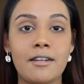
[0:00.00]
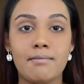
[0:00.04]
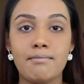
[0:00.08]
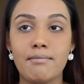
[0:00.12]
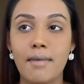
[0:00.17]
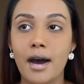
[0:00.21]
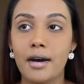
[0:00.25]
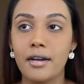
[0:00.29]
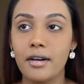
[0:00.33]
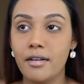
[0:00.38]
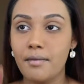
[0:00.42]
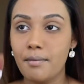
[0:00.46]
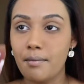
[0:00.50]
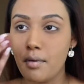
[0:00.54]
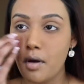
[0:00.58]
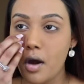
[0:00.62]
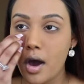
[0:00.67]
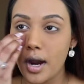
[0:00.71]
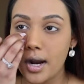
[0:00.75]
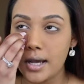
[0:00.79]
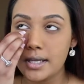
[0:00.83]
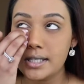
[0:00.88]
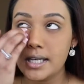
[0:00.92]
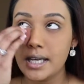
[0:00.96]
amount of
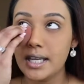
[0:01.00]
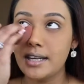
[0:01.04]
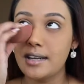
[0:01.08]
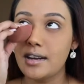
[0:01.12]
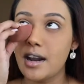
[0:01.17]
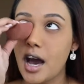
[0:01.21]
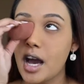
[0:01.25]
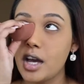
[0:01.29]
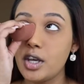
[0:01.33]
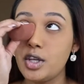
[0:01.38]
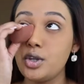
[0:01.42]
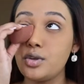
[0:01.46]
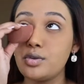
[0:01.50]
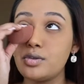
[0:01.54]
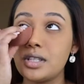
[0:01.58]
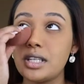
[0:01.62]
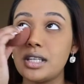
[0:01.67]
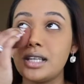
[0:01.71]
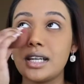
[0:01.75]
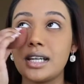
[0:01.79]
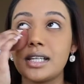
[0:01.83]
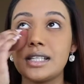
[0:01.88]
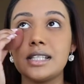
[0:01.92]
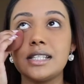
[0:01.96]
product and not
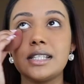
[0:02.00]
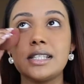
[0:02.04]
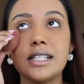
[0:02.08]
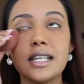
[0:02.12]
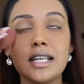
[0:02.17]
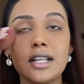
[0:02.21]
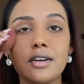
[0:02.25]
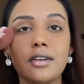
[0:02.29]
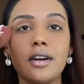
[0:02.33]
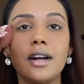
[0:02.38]
using concealer.